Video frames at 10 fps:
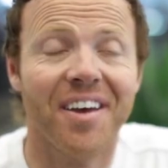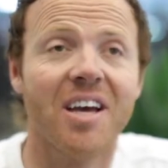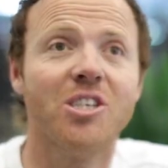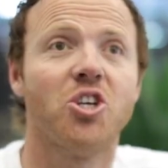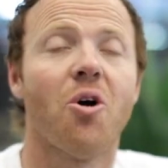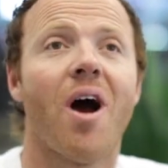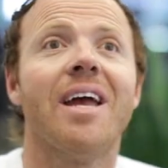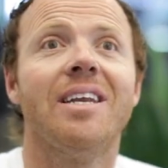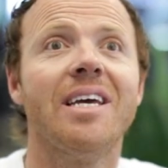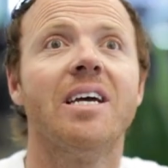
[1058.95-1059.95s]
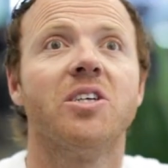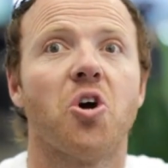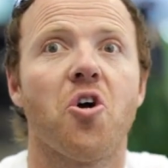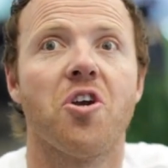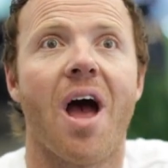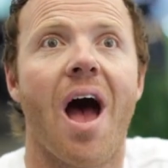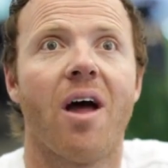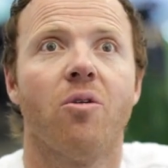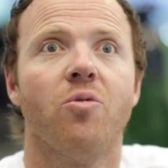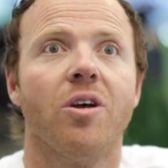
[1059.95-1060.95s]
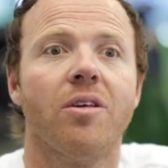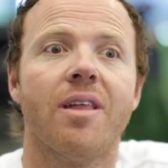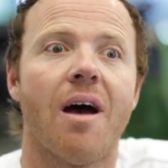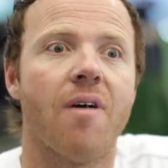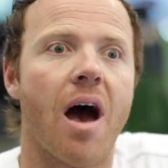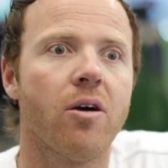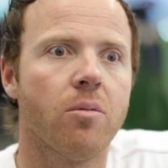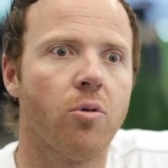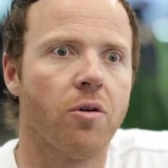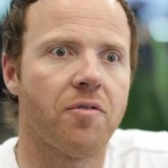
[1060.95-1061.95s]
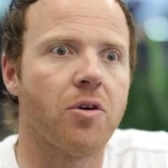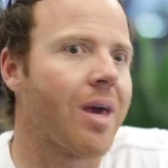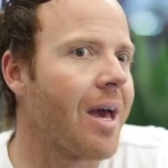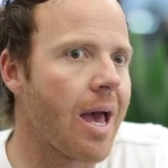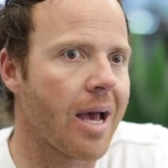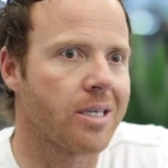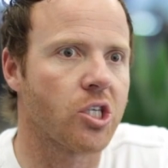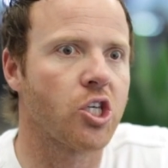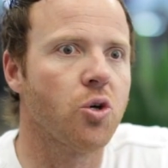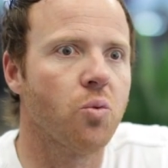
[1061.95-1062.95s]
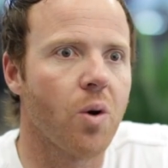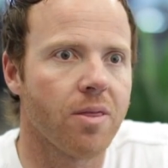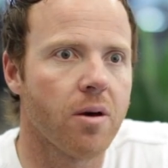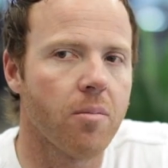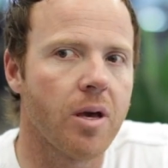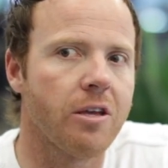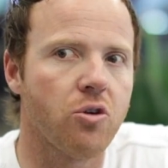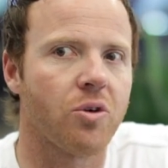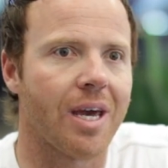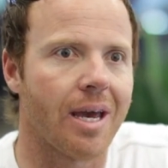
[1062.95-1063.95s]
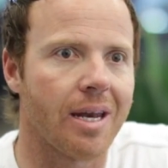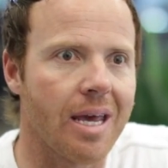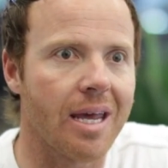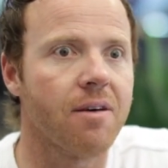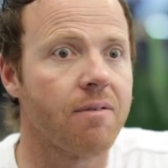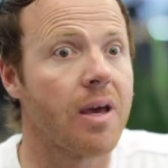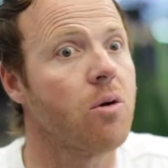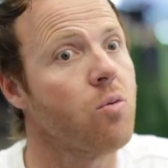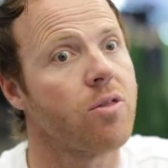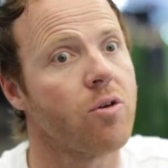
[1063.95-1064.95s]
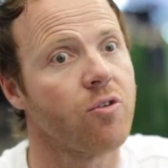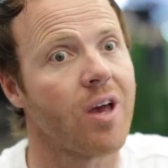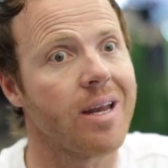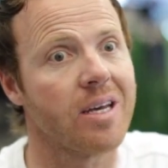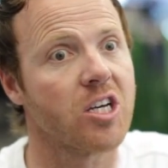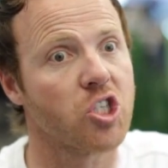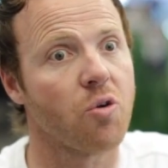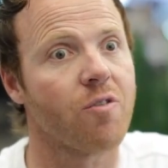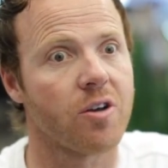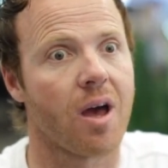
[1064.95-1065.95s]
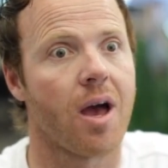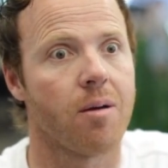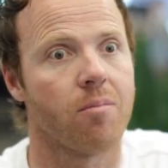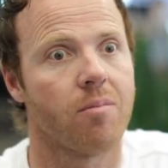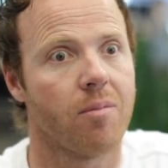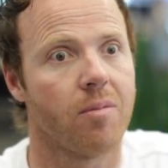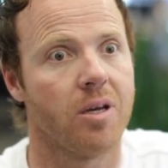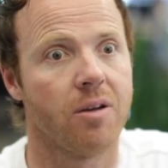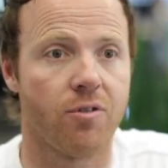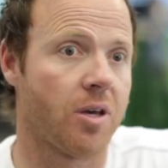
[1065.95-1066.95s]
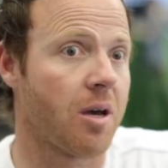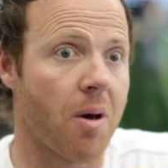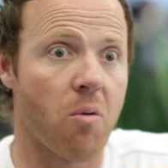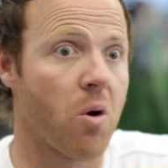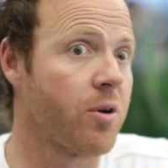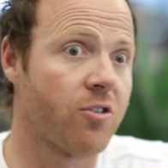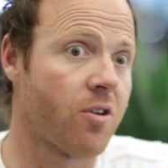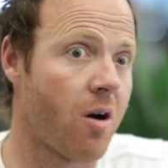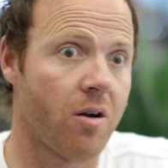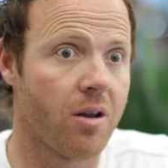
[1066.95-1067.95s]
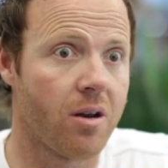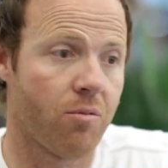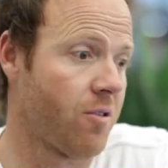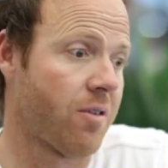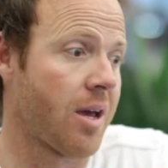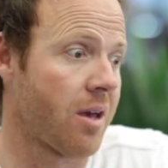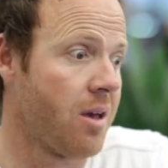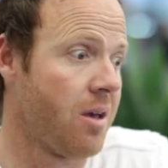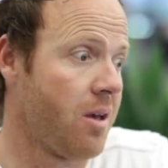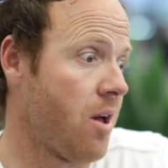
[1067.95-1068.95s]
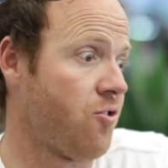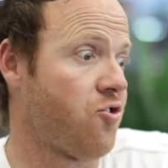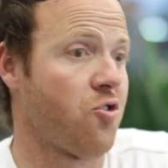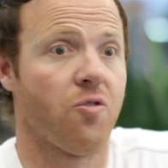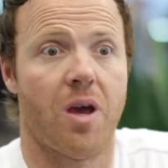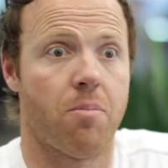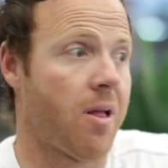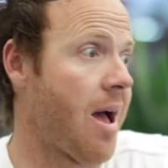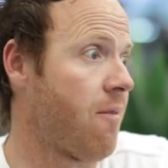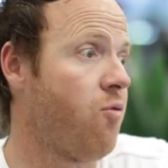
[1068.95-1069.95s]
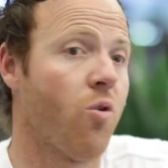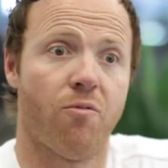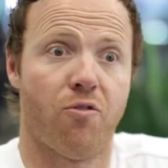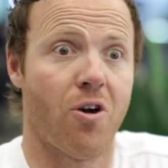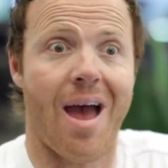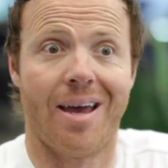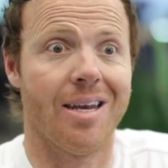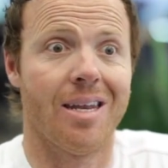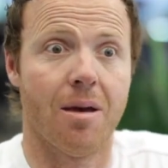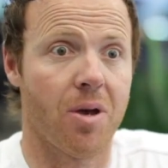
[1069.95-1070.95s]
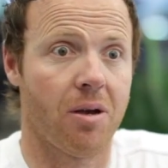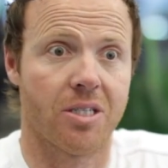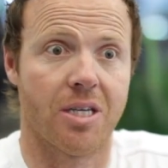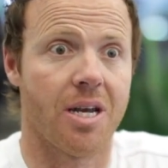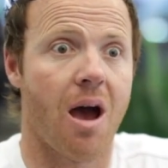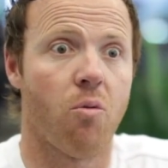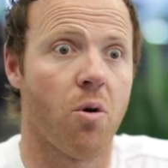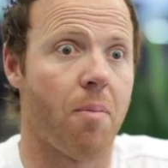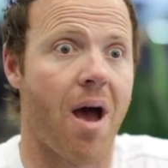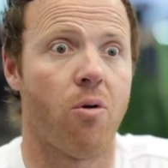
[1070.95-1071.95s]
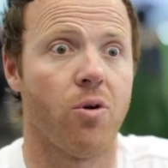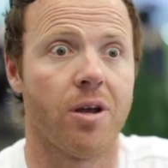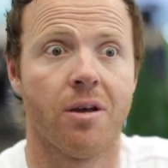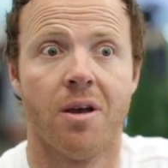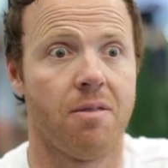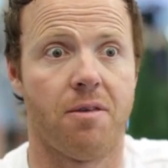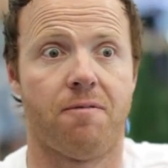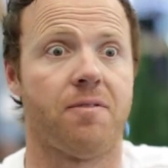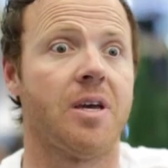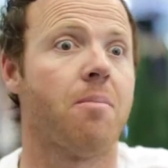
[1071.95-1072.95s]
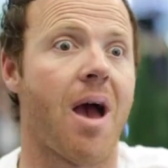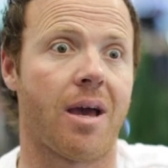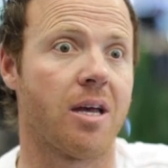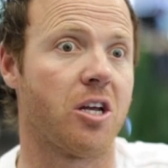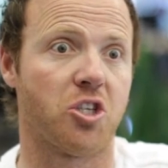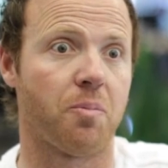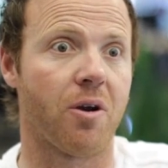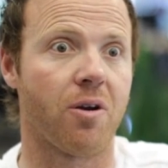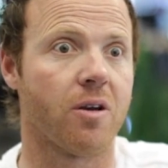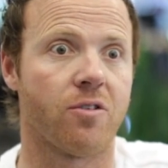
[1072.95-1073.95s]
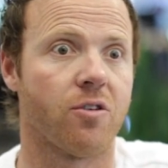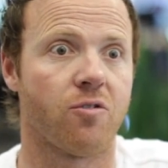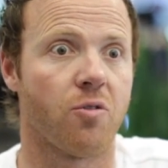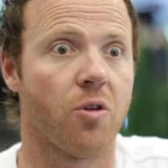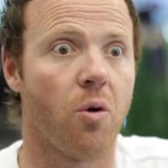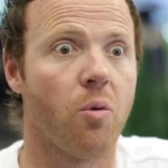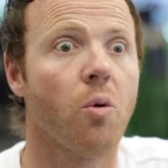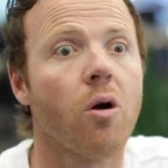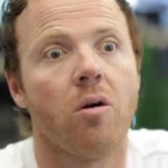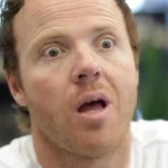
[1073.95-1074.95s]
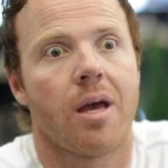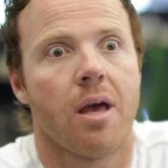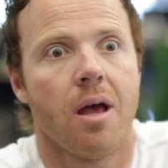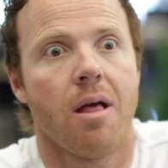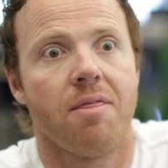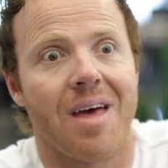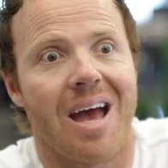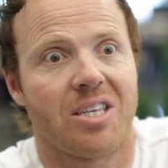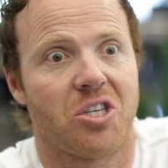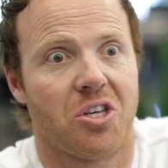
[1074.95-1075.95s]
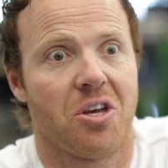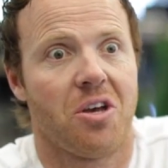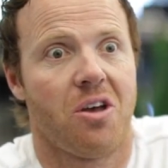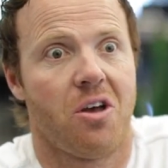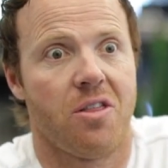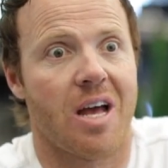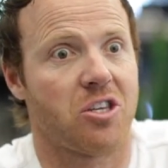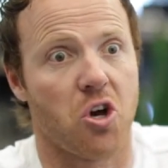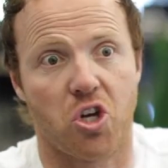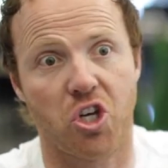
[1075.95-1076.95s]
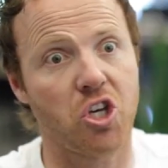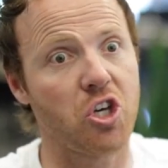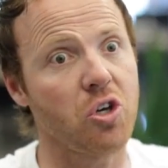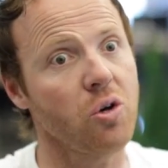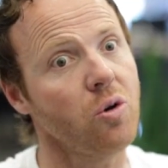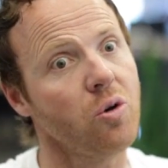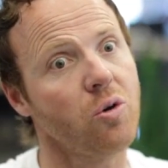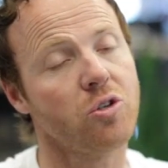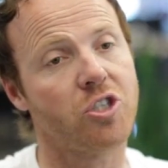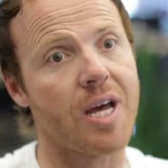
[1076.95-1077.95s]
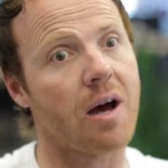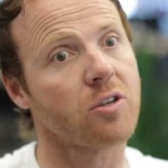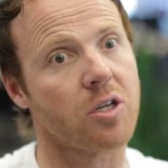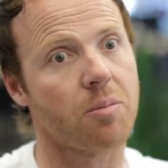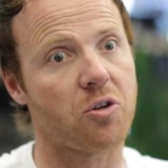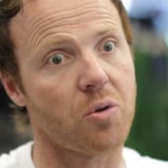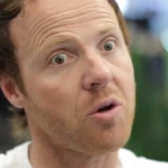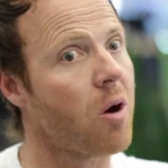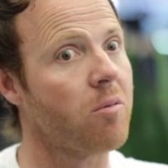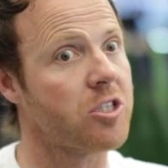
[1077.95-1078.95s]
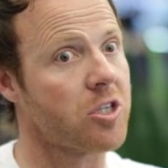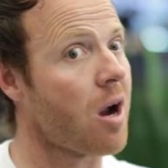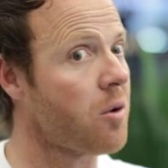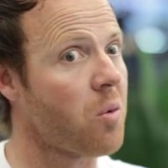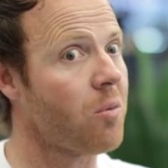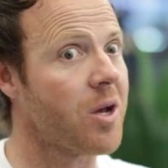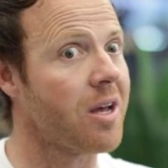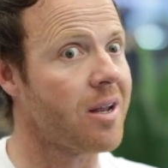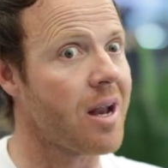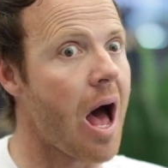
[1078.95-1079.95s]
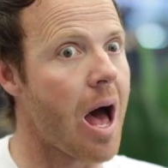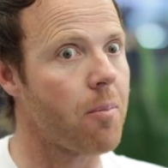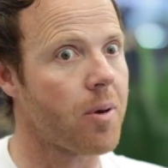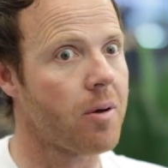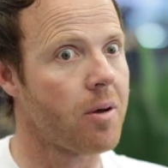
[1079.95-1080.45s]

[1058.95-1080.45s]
And so ideas are not really that valuable if you can't execute with them and you can't innovate with those ideas over time. And if you think about where we started, it was like a survey platform for academics, and now we're powering the feedback and experiences for the whole world. Like, that's a huge delta between where we started and where we ended up.